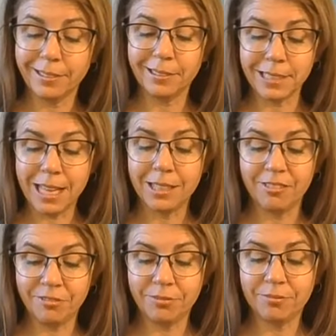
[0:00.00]
a lot
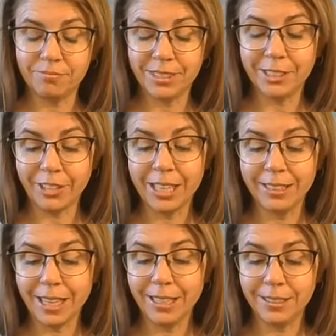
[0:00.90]
of
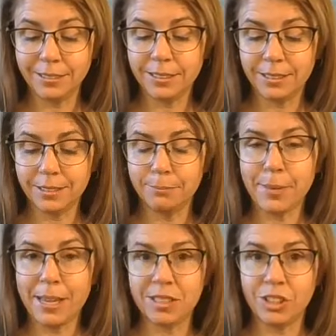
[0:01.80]
divine guidance
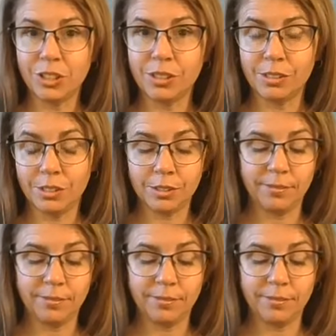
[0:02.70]
messages.